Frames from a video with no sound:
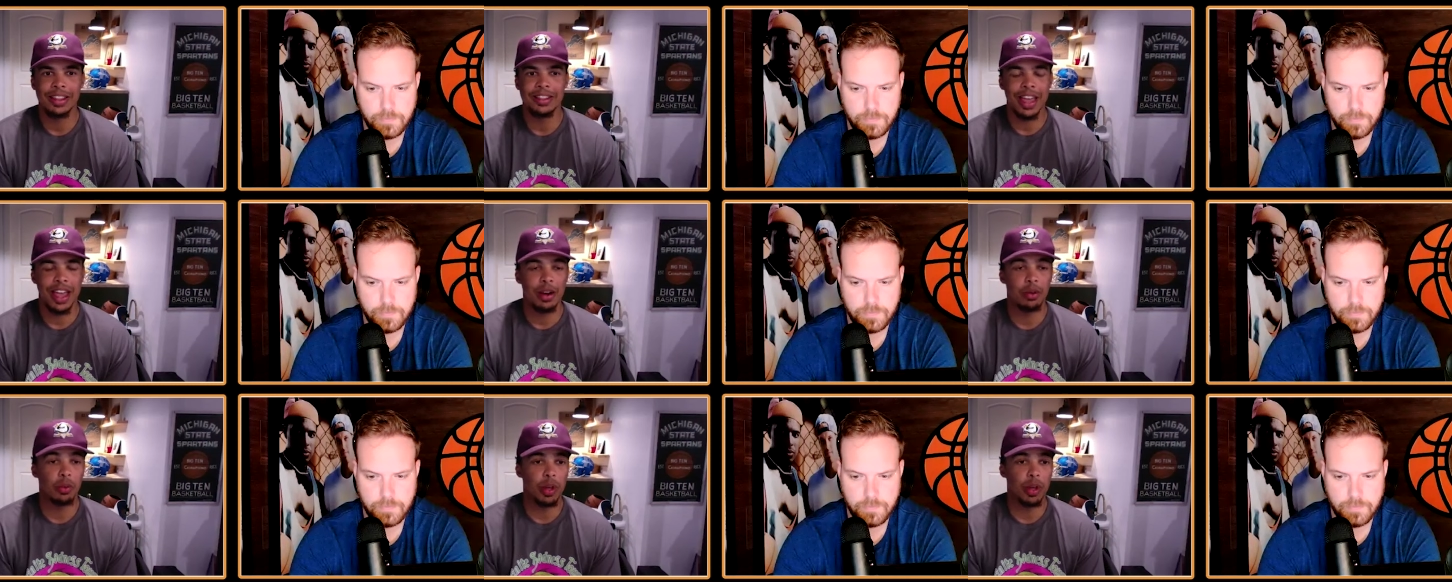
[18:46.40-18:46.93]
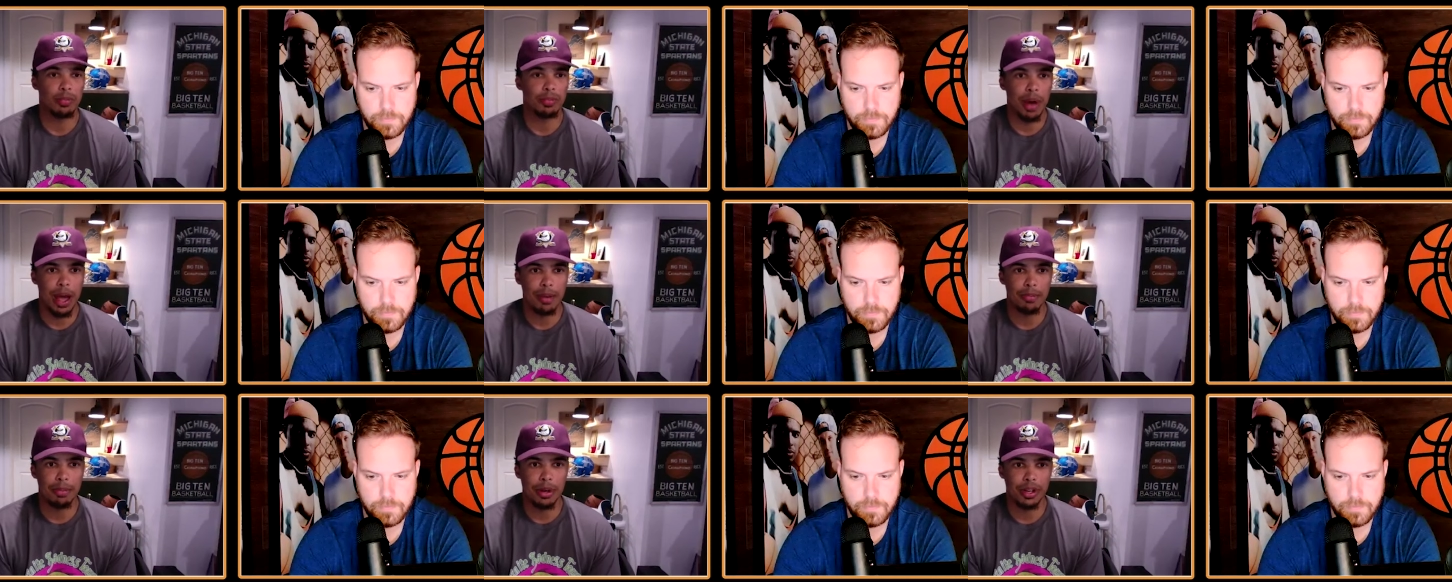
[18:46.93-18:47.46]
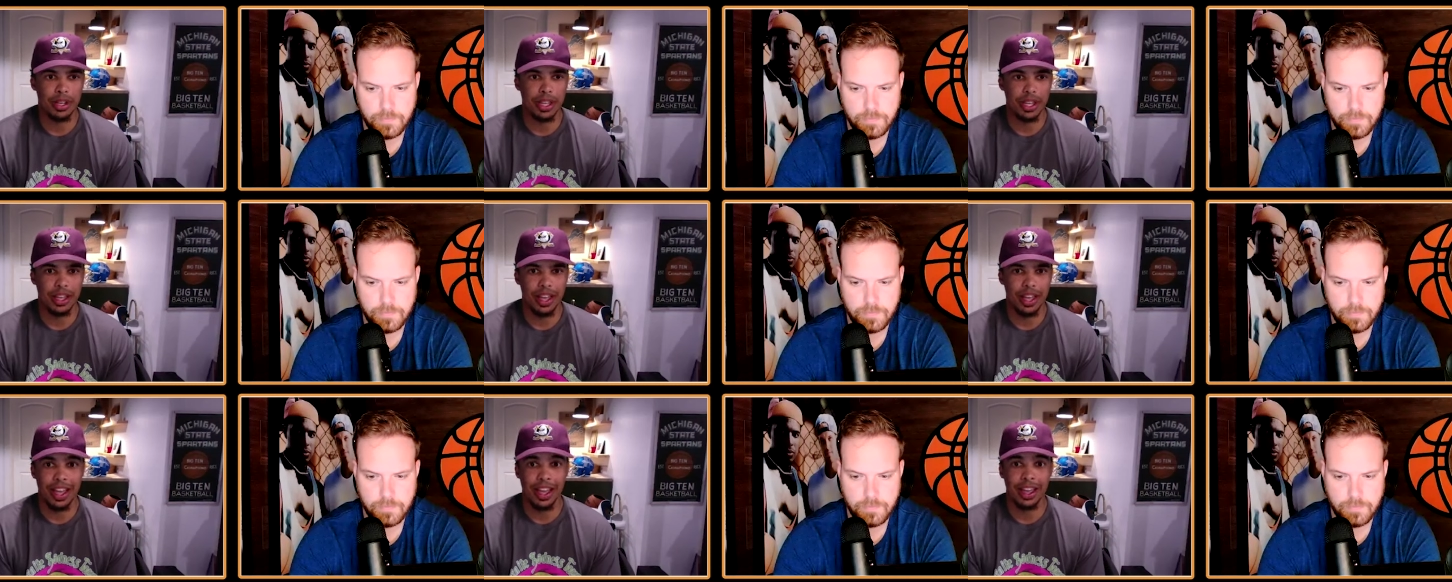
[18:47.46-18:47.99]
Speaker 1: than with MyBookie.
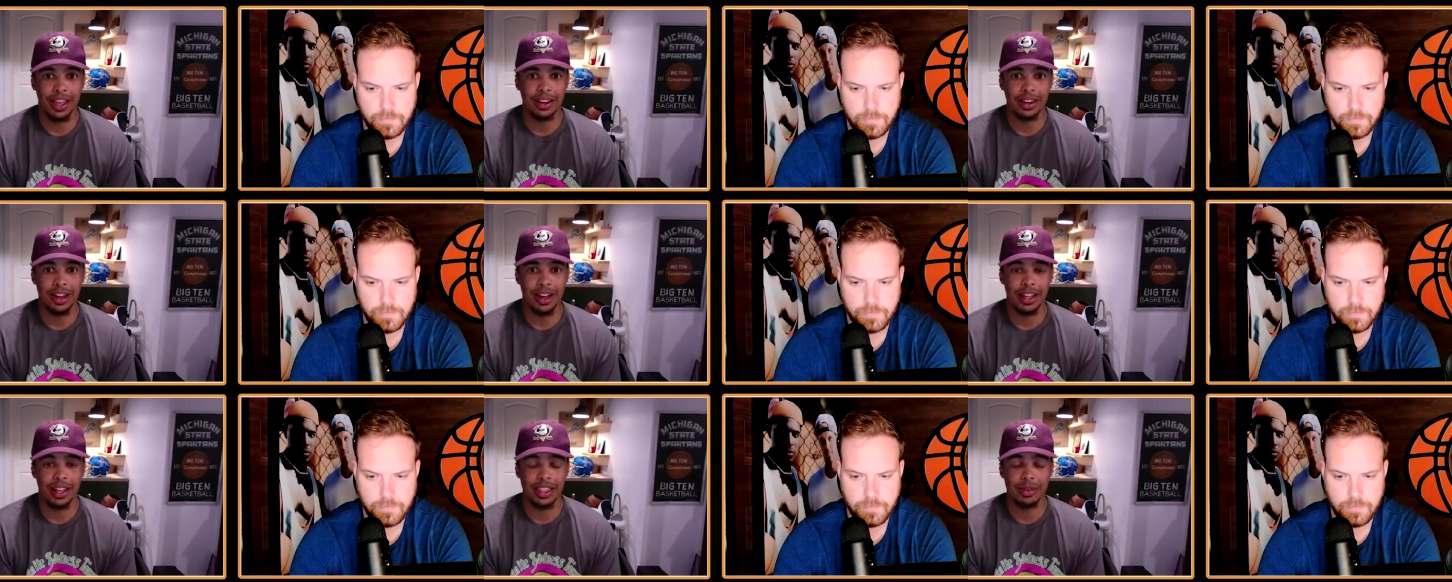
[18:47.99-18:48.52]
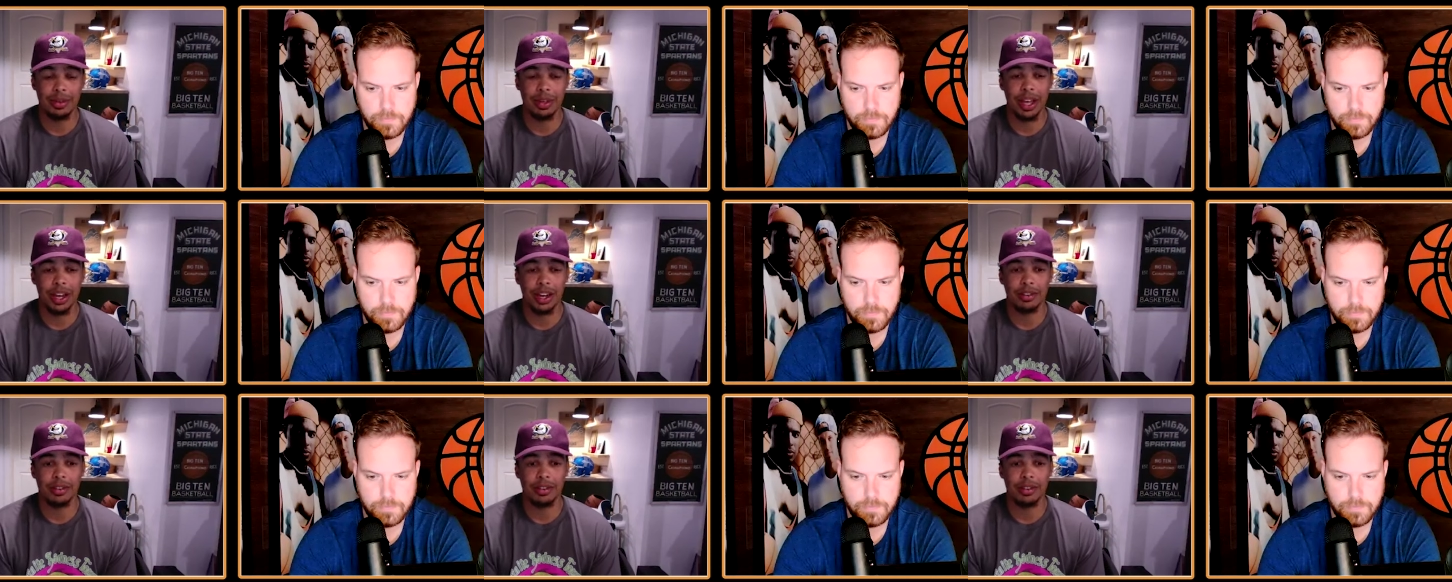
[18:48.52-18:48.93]
And I think we got a